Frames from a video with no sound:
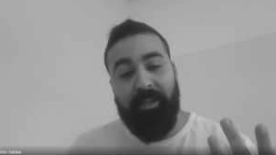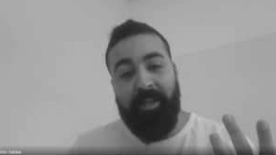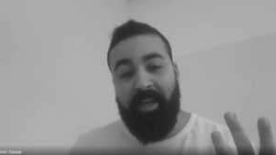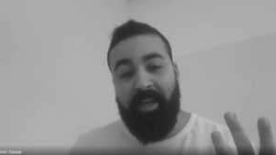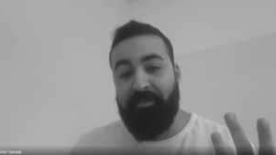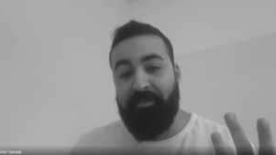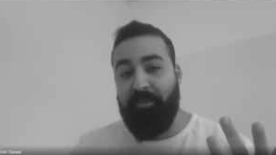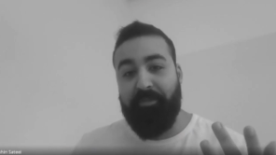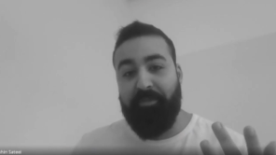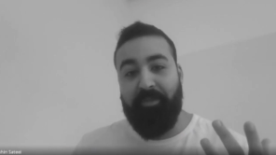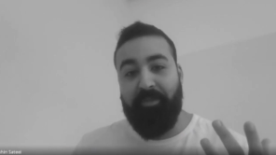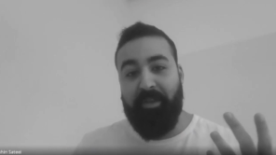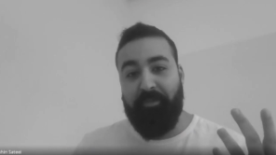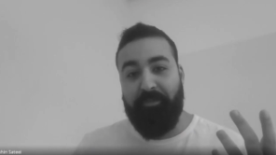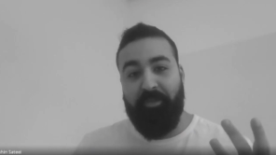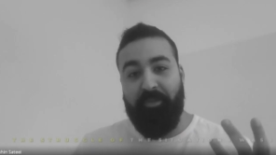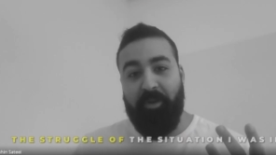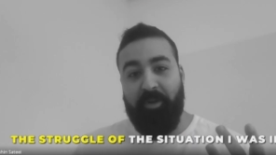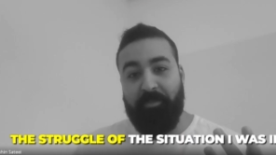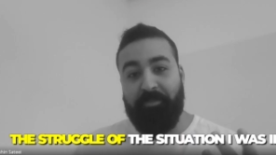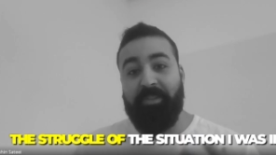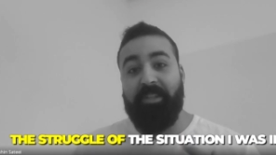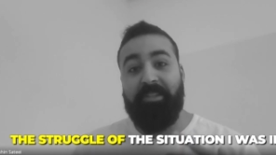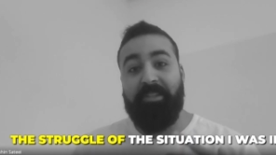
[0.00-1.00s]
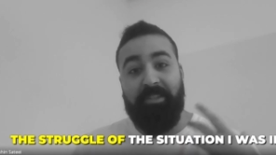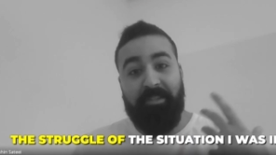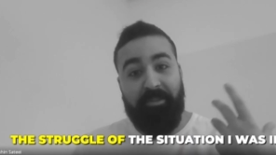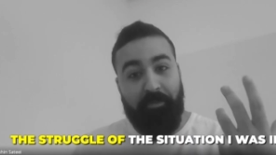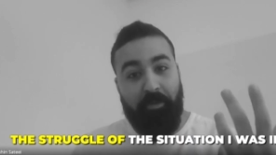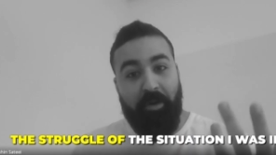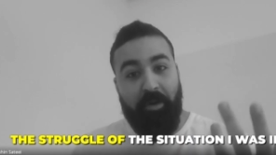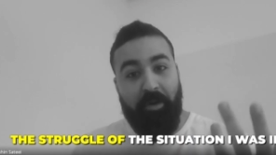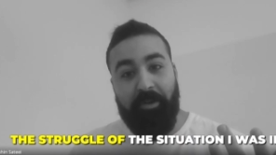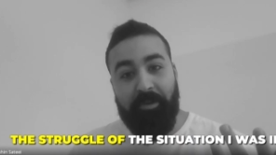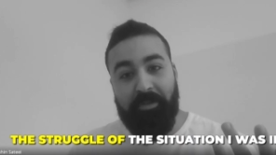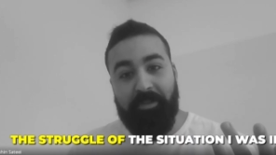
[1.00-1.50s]
Uh, everything from the
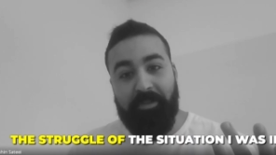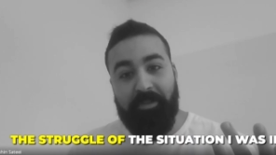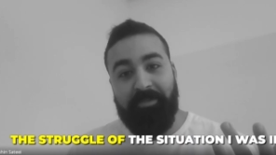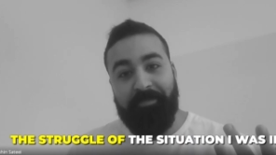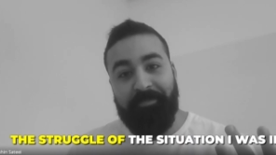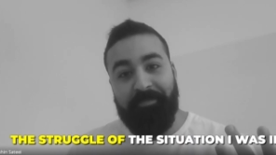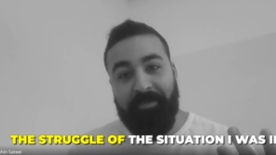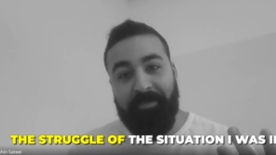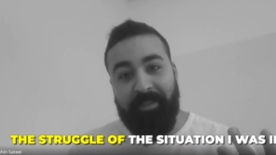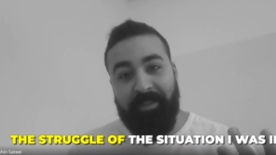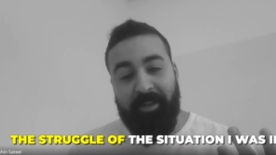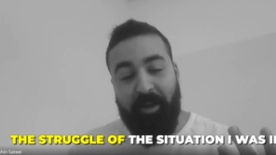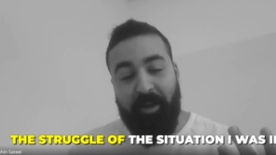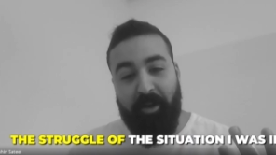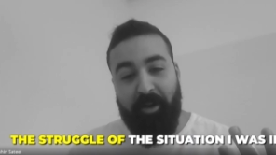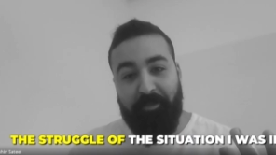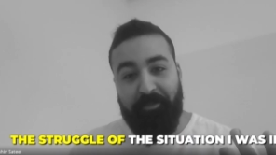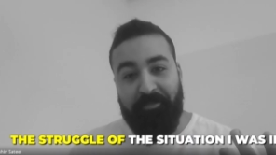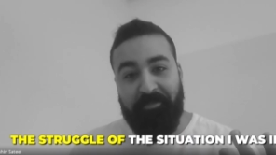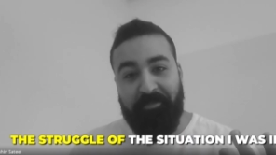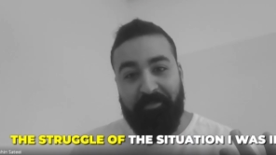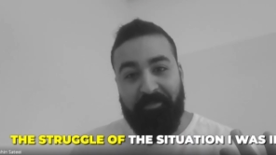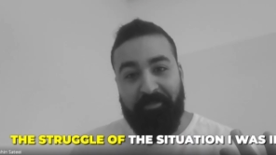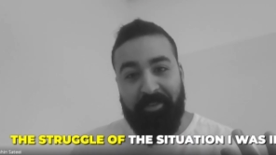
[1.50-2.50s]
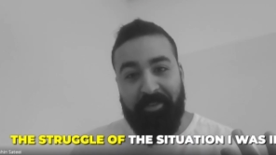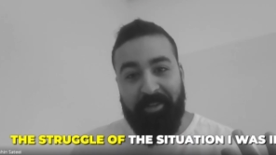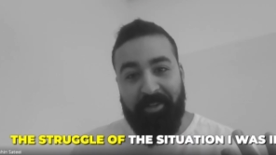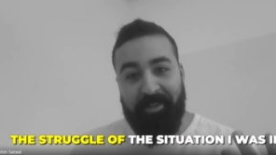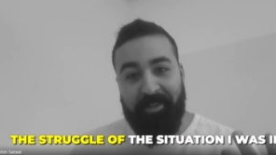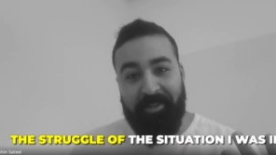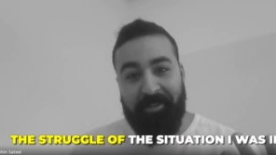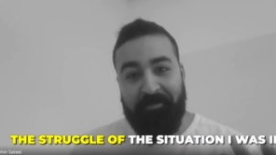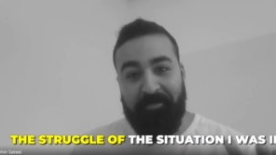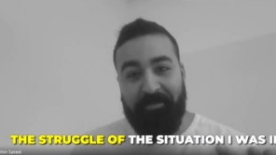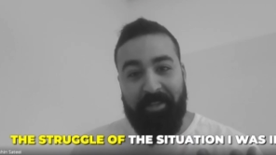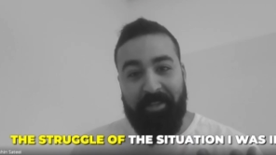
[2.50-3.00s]
struggle of
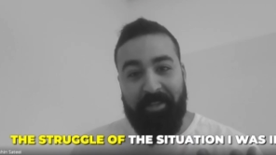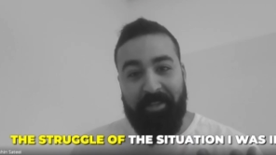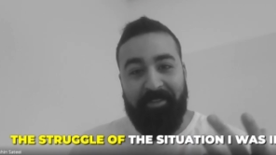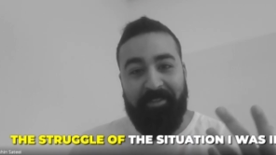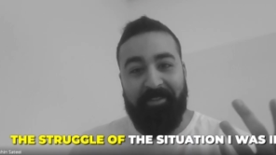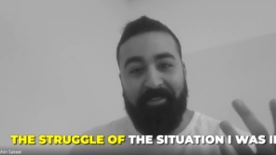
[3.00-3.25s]
uh,